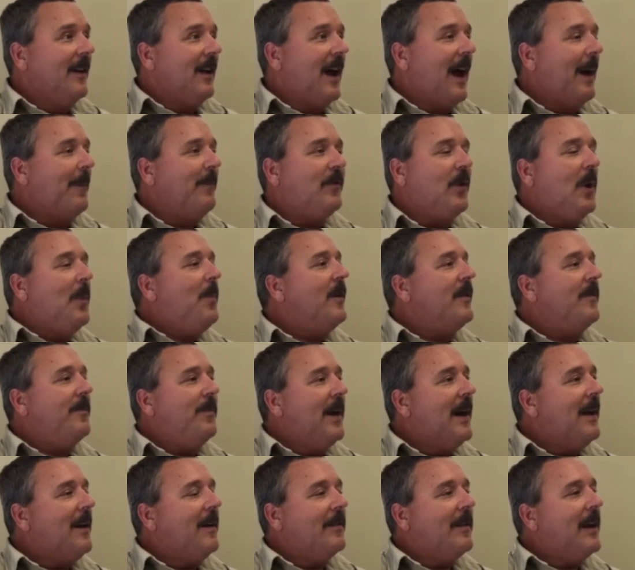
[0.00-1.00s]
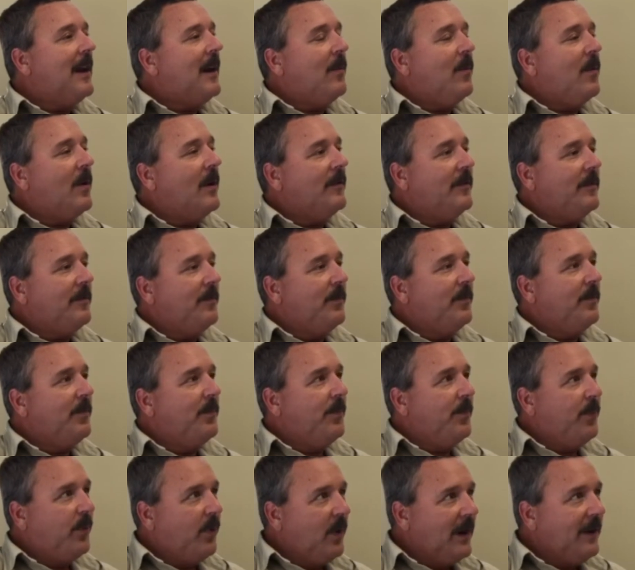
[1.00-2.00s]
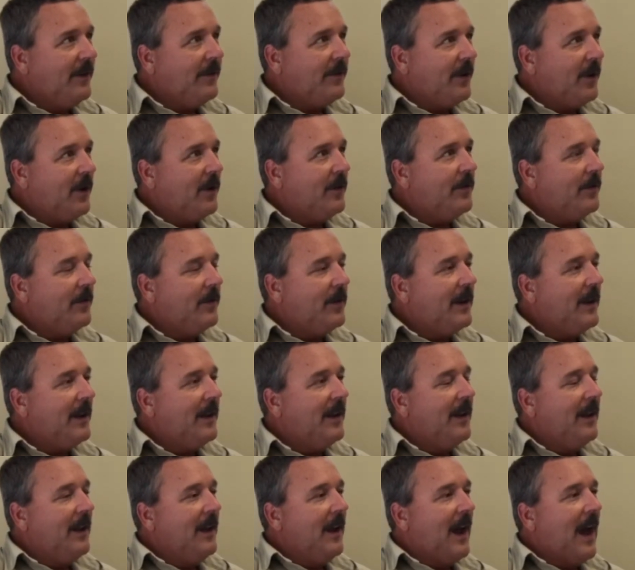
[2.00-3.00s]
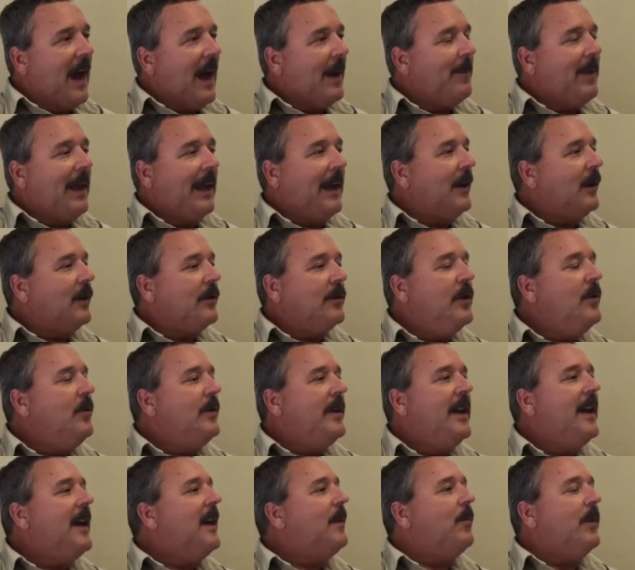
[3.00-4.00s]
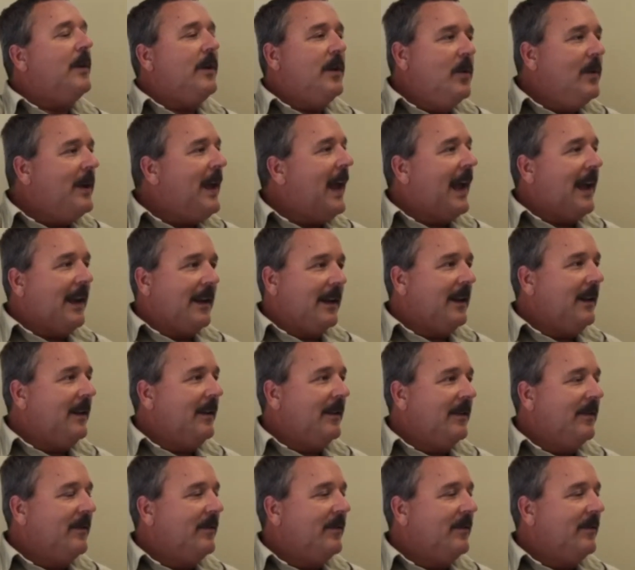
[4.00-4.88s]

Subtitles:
I'm so much better than I was pre-surgery. I'm like a new kid with new candy.